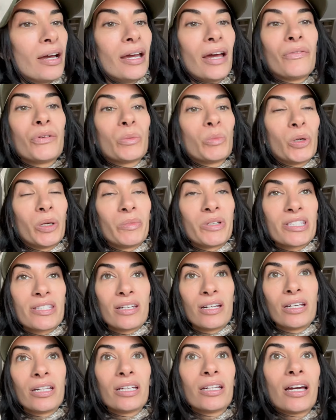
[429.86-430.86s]
have an appointment
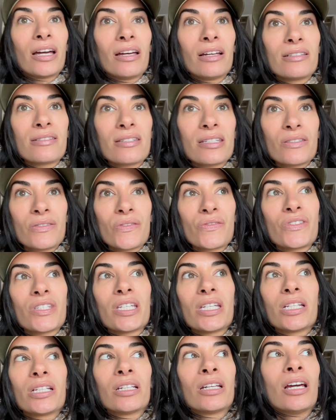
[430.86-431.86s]
tonight at six
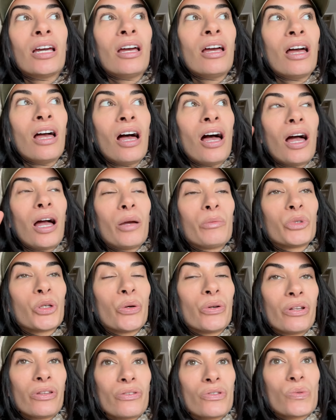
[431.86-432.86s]
fifteen. I'm
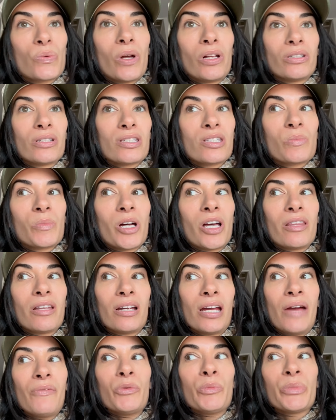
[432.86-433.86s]
going to this wellness spa that
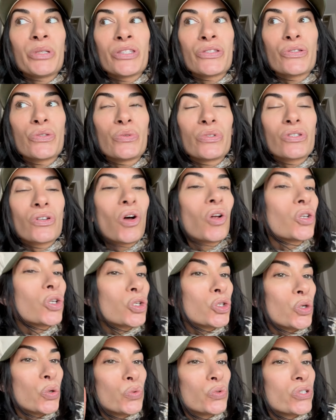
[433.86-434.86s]
I haven't been to. It's called
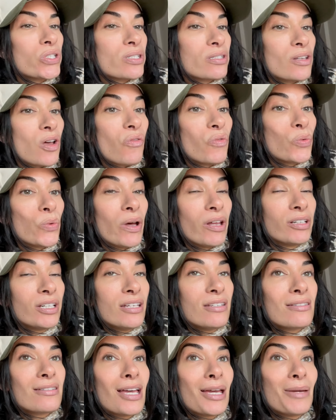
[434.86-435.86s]
Note to Self
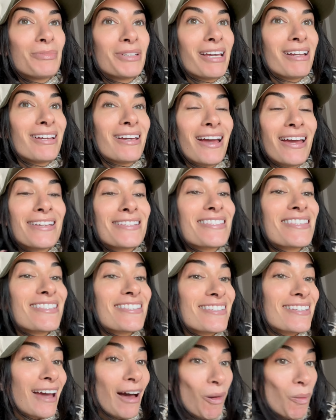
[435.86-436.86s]
Wellness. I am getting a
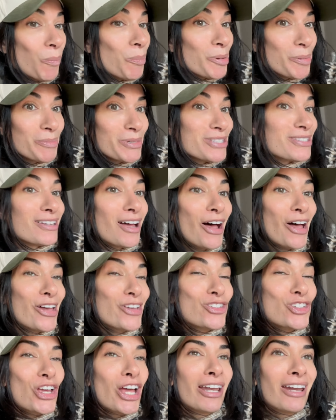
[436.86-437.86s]
scalp
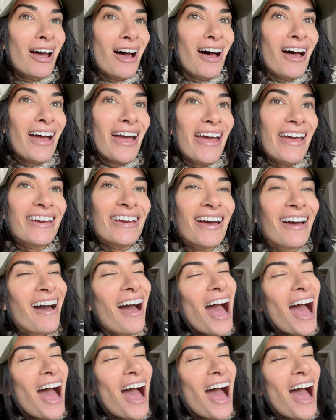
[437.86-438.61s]
massage and I,